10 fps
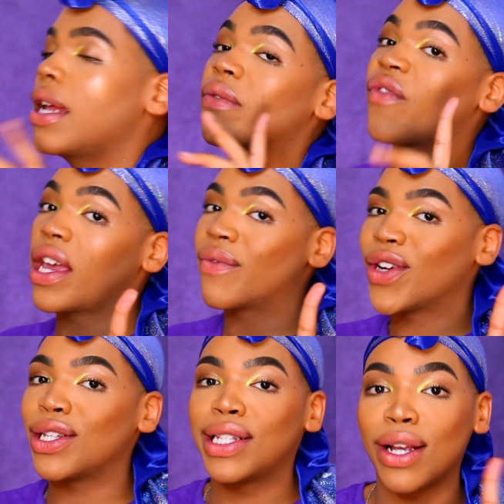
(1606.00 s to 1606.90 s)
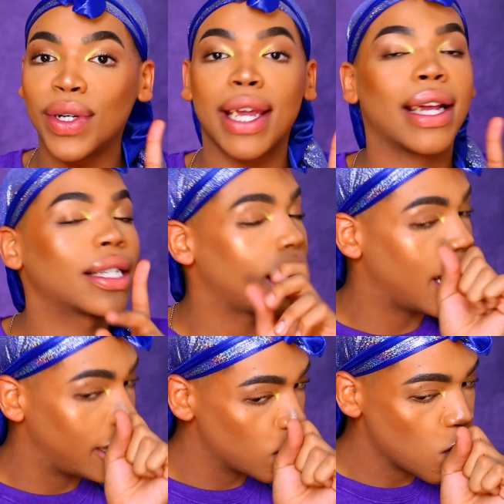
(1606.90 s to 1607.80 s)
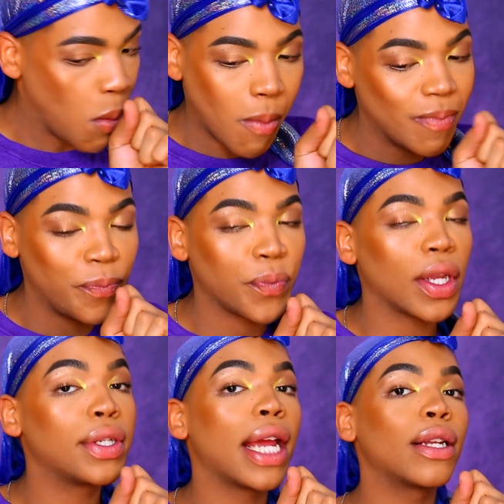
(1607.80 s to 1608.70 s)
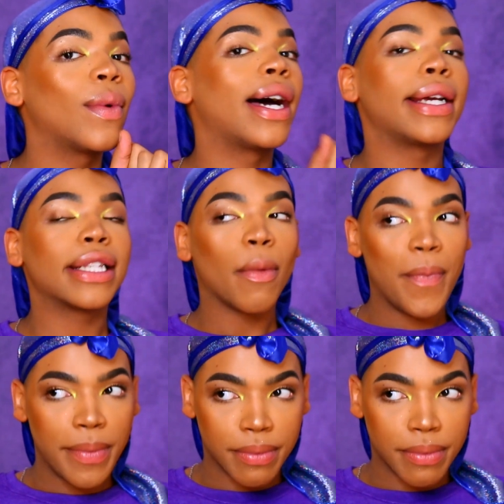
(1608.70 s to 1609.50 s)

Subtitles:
and favorite zodiac sign, dating wise.